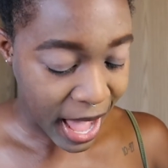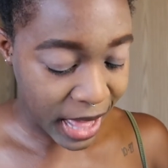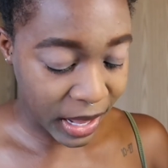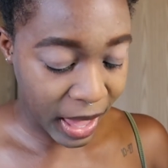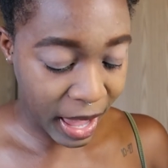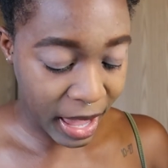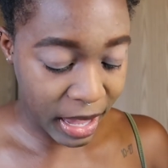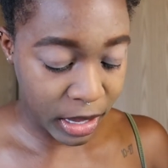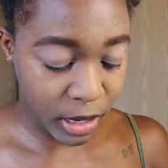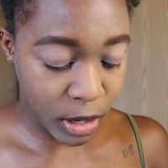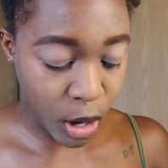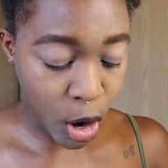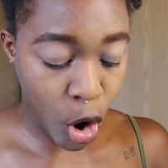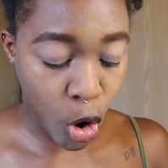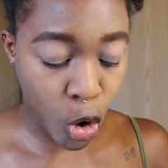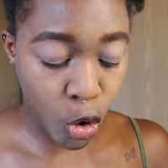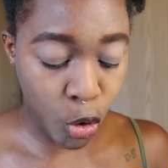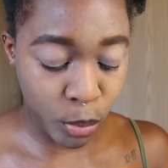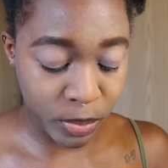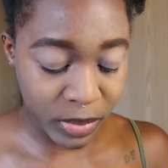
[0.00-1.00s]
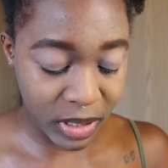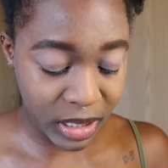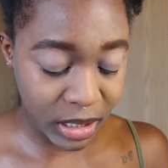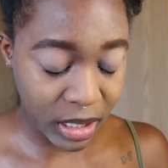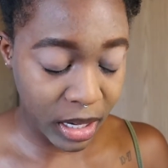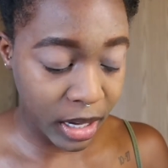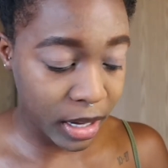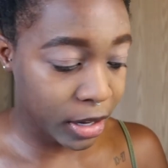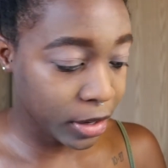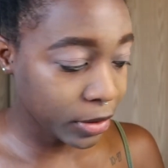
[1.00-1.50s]
I like home
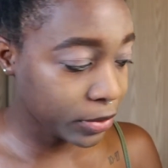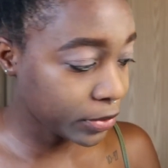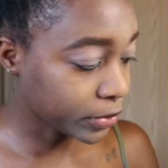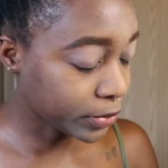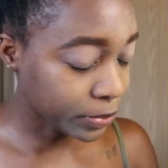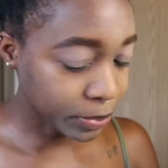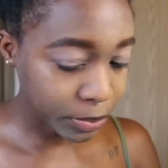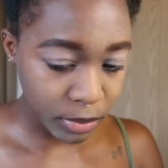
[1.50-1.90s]
stuff.